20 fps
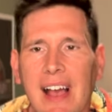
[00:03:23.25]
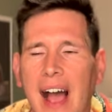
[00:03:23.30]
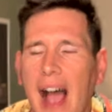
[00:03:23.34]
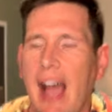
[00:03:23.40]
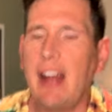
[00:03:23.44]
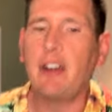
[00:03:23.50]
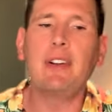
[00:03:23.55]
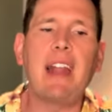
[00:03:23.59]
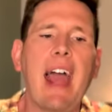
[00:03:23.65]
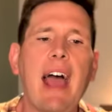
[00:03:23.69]

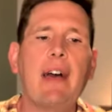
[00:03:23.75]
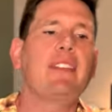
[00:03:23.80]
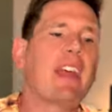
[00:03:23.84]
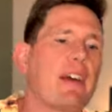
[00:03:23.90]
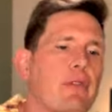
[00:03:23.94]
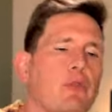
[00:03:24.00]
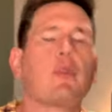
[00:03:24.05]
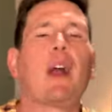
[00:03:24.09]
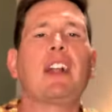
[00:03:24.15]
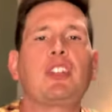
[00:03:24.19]
I don't have to
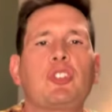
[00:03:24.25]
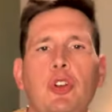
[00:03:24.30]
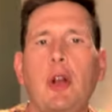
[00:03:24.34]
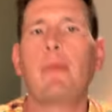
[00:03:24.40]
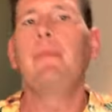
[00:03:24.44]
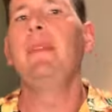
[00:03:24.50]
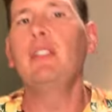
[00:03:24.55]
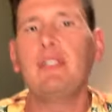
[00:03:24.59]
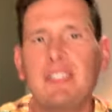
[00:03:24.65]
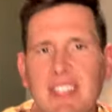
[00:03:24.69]
have retro
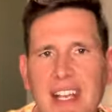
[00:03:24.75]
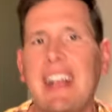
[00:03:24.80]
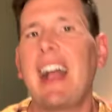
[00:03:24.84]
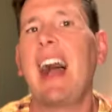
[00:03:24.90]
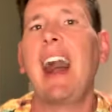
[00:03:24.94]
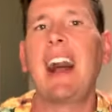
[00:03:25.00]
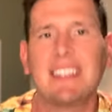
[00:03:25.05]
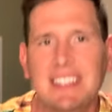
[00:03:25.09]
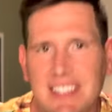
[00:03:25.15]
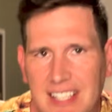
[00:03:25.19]
music
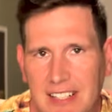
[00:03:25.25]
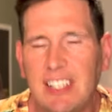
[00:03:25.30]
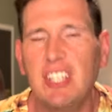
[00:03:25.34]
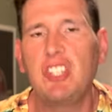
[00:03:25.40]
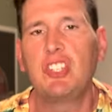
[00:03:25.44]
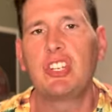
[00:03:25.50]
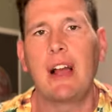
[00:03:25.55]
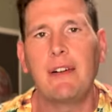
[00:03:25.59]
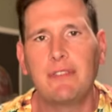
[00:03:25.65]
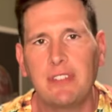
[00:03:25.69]
constantly
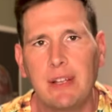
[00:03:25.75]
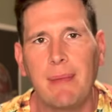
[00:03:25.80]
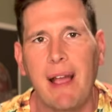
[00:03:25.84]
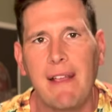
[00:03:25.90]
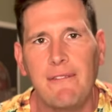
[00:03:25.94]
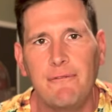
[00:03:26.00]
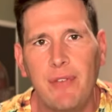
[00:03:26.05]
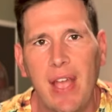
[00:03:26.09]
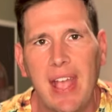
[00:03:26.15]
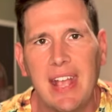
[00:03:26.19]
shoved in my
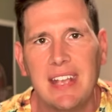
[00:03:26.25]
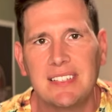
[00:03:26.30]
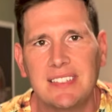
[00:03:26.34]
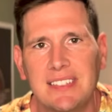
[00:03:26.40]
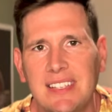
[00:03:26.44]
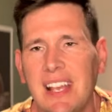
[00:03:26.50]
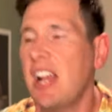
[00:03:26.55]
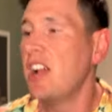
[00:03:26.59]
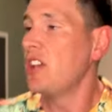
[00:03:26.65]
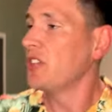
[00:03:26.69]

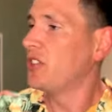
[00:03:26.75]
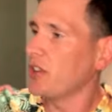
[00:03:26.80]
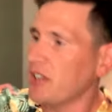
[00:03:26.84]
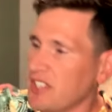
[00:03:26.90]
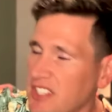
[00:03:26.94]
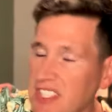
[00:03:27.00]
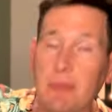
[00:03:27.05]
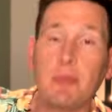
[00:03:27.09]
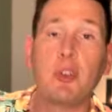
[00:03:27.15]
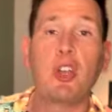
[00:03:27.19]
face. There
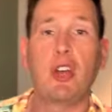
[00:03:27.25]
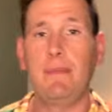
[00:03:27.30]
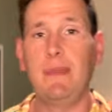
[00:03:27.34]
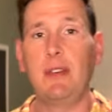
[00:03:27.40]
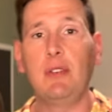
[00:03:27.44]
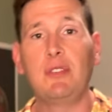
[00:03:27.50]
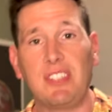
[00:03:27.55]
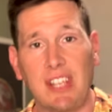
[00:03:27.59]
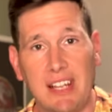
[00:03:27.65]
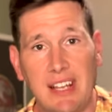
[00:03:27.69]
is some good
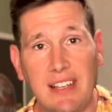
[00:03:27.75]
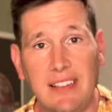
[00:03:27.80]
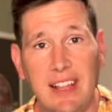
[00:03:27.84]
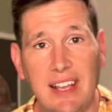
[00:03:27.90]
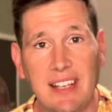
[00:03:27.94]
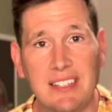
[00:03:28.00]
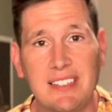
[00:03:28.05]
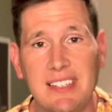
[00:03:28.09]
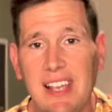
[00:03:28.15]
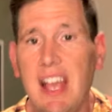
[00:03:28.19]
music in
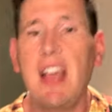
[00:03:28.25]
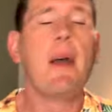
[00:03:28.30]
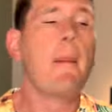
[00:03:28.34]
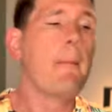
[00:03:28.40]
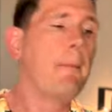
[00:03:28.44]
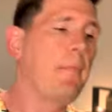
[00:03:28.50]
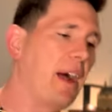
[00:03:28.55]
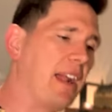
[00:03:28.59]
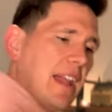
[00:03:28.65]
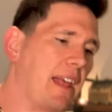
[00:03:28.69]
this,
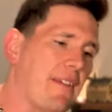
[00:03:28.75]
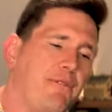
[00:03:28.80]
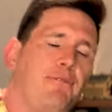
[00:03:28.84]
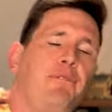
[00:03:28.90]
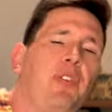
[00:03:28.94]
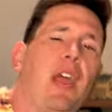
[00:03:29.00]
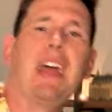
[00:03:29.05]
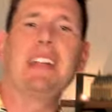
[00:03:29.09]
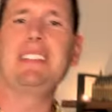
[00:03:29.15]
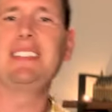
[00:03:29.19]
but it
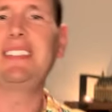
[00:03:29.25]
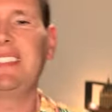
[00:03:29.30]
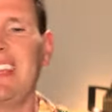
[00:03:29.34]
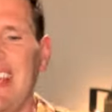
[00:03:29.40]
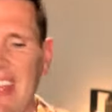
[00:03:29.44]
fits.